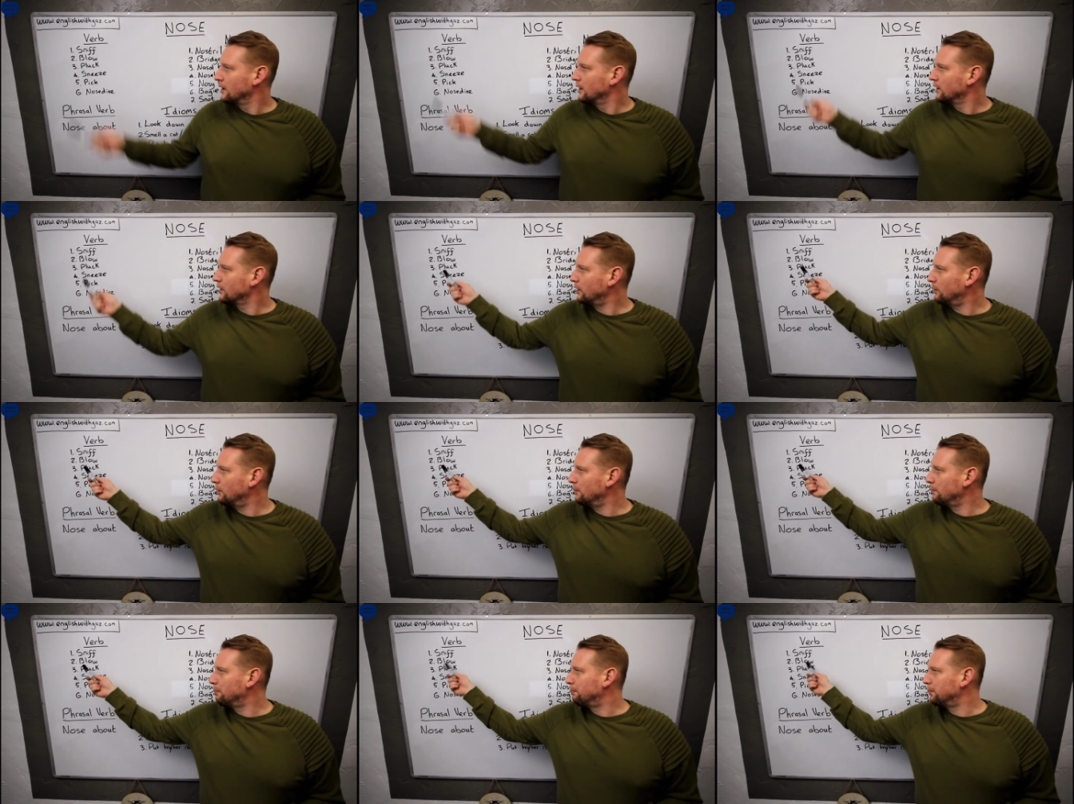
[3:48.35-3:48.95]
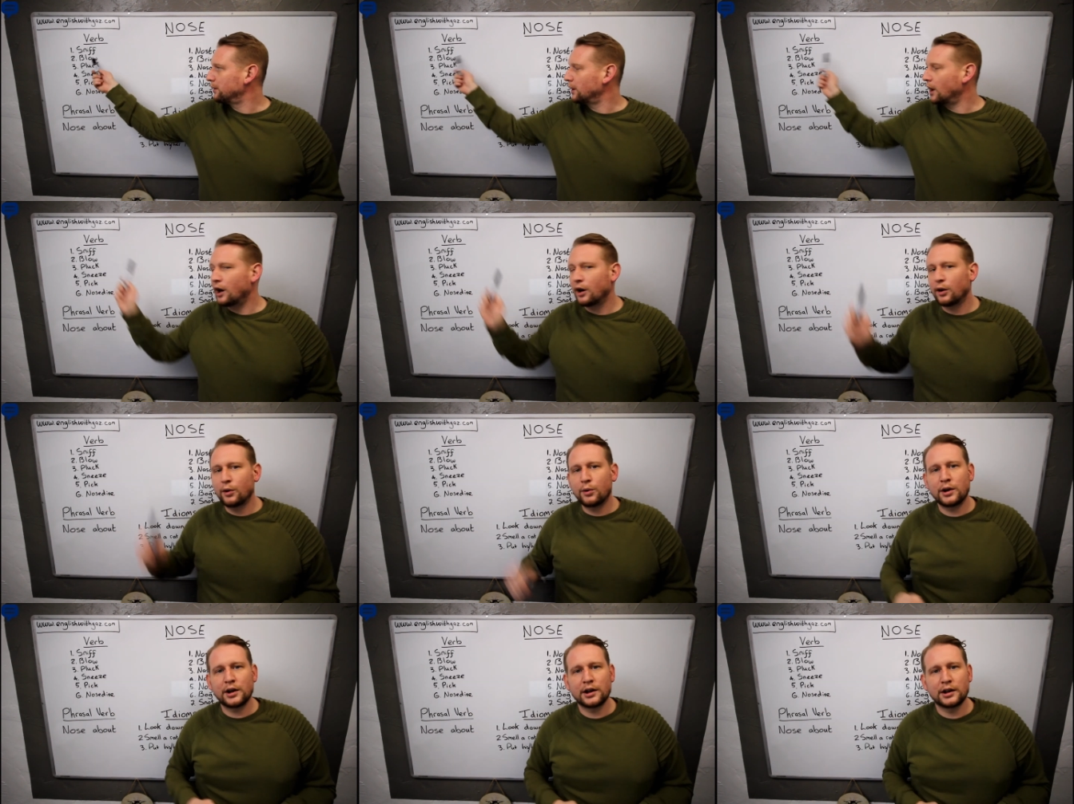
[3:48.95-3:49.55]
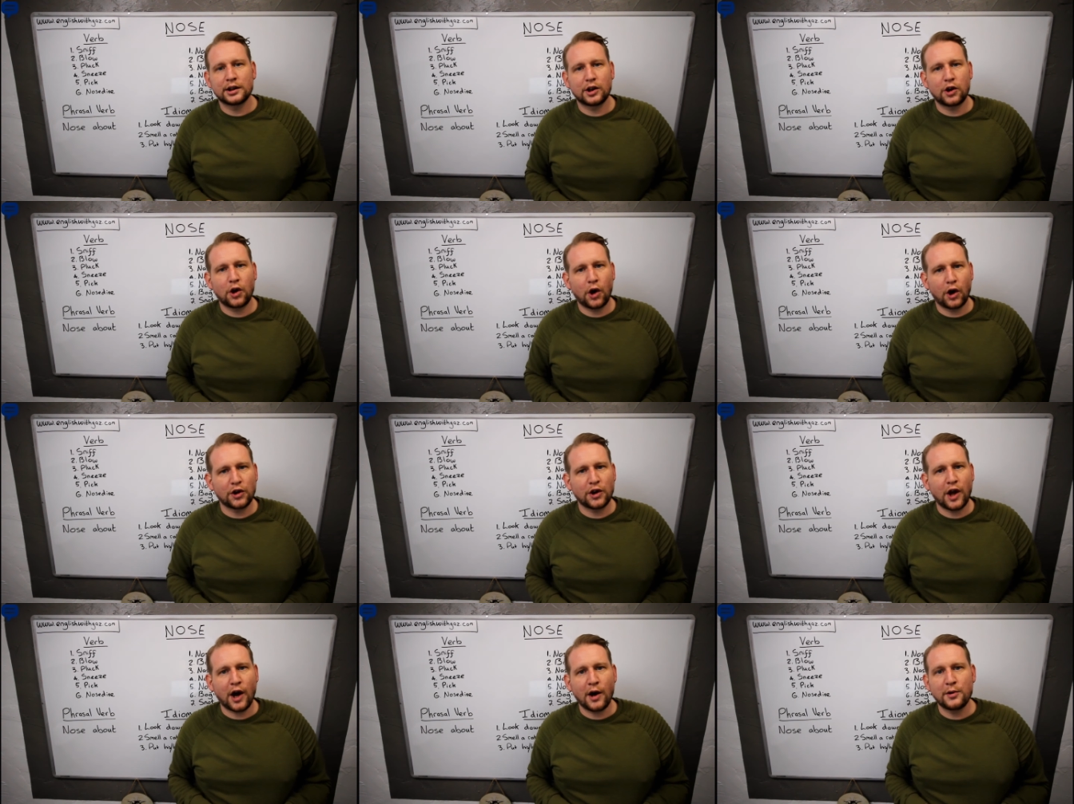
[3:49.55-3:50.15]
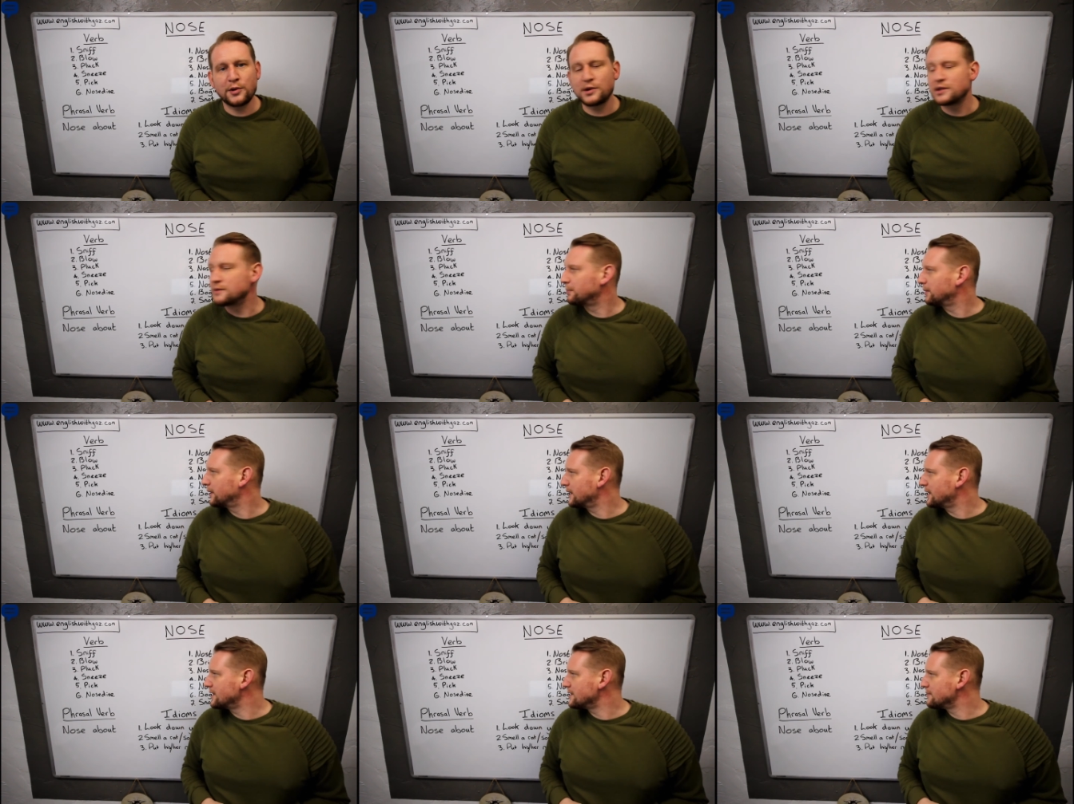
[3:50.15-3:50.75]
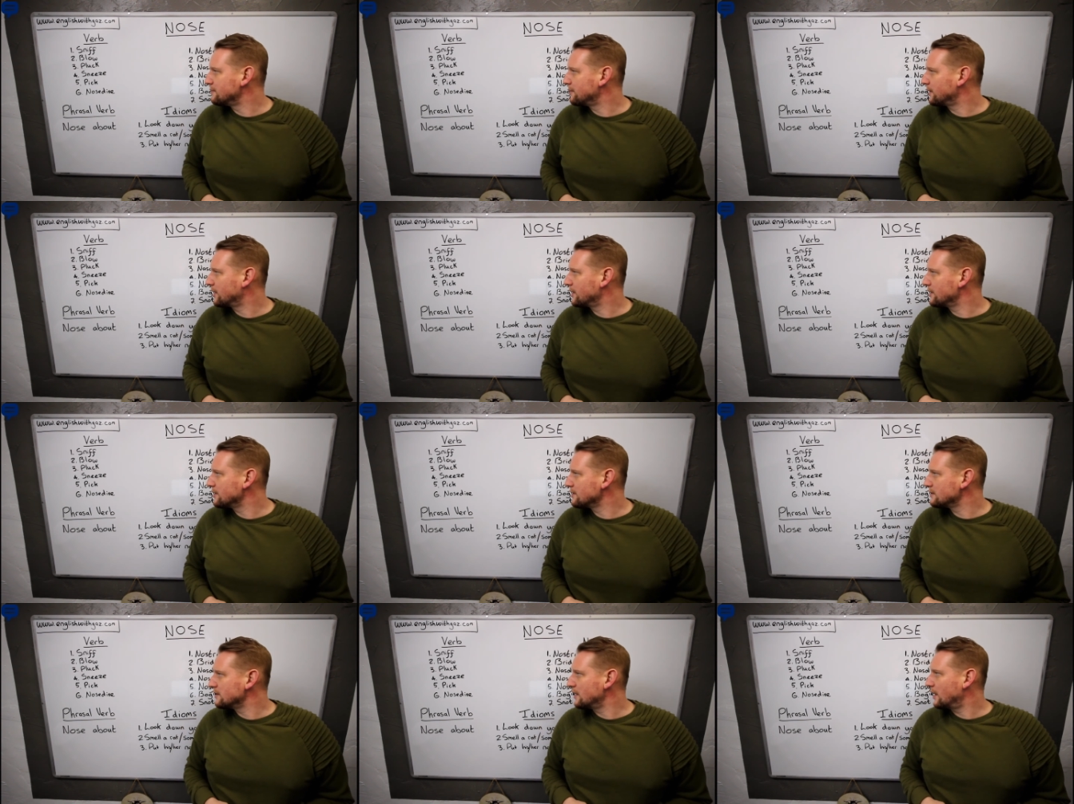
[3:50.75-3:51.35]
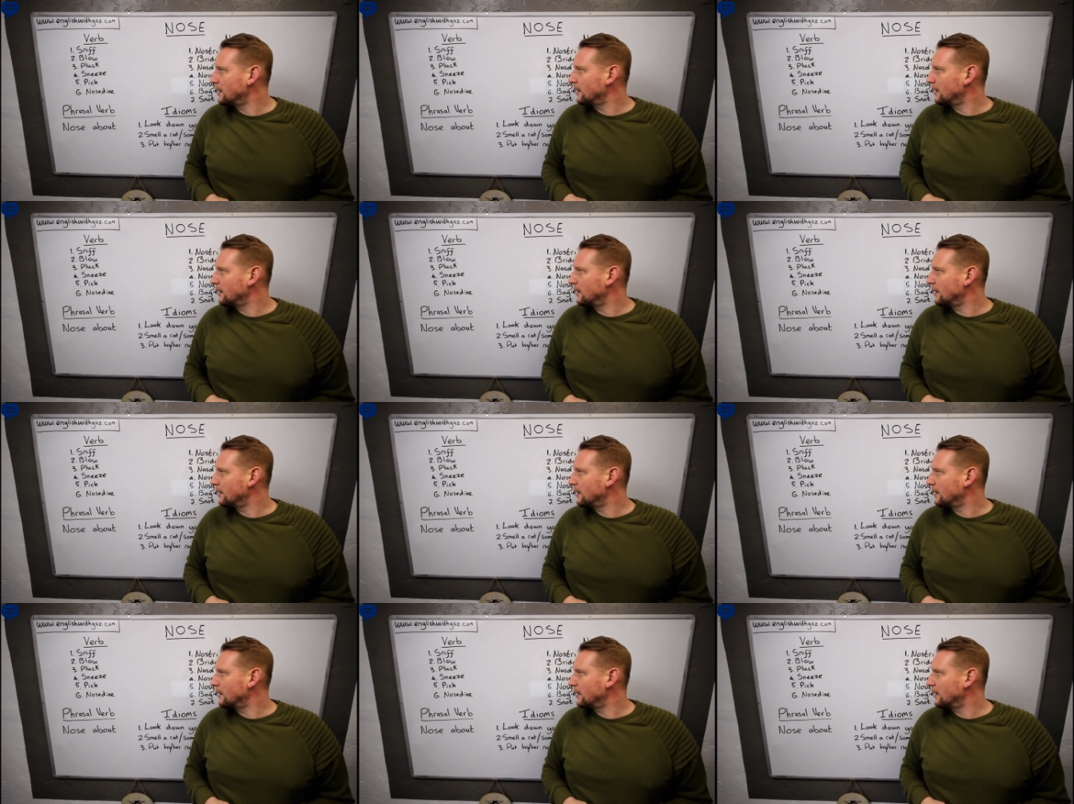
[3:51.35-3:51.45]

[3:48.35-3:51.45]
go and blow your nose, please, because